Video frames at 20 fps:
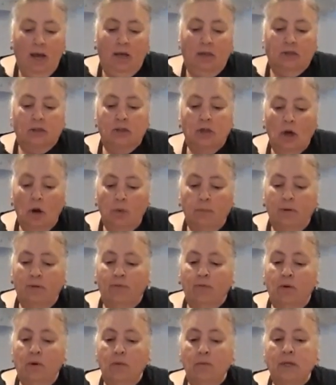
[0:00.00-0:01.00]
So
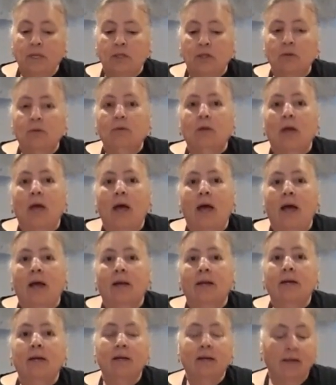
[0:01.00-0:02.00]
before we do that,
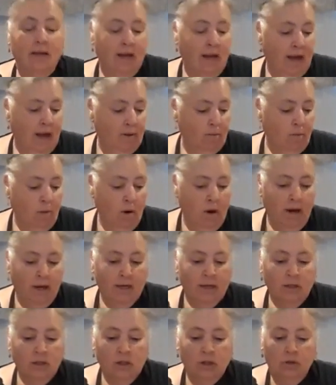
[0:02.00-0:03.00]
I
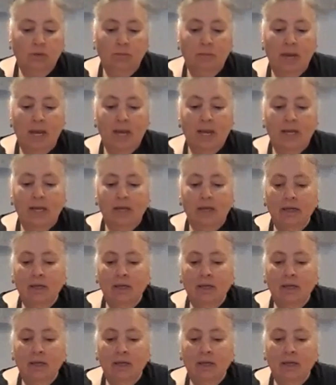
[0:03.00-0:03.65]
wanted to make